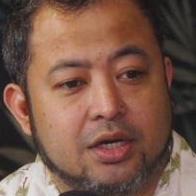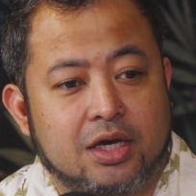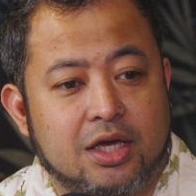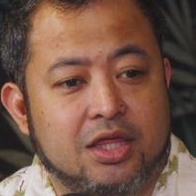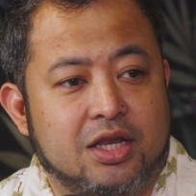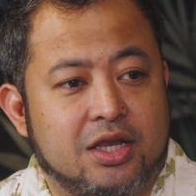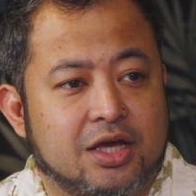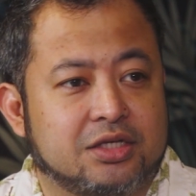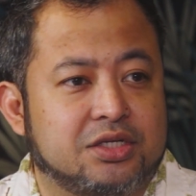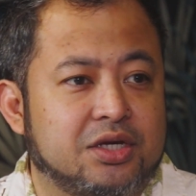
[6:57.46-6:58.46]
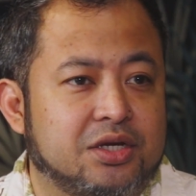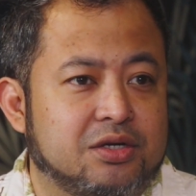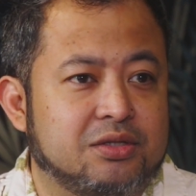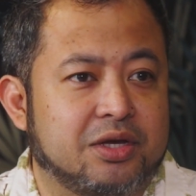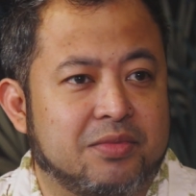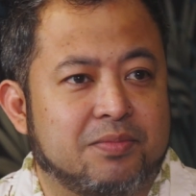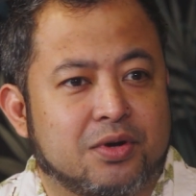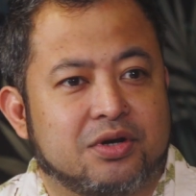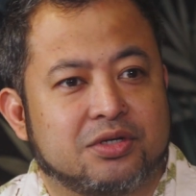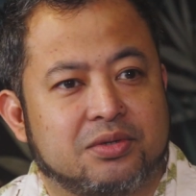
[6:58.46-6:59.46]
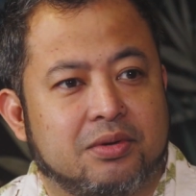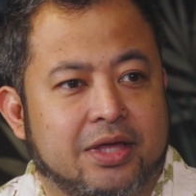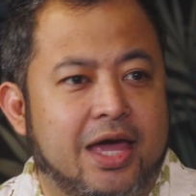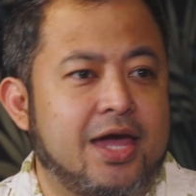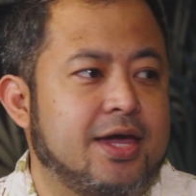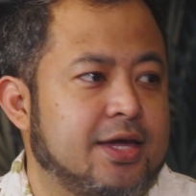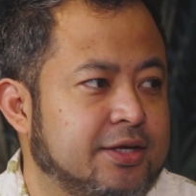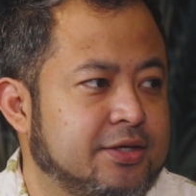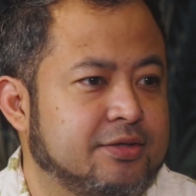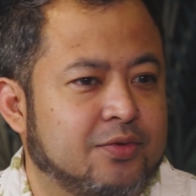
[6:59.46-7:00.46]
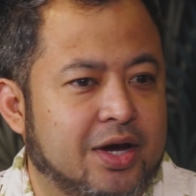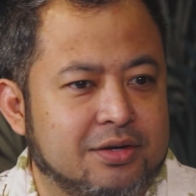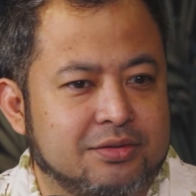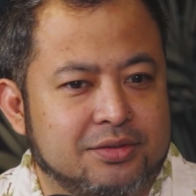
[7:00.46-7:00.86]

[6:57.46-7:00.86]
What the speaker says: And then next thing you know, like my partner told me, like, hey, why don't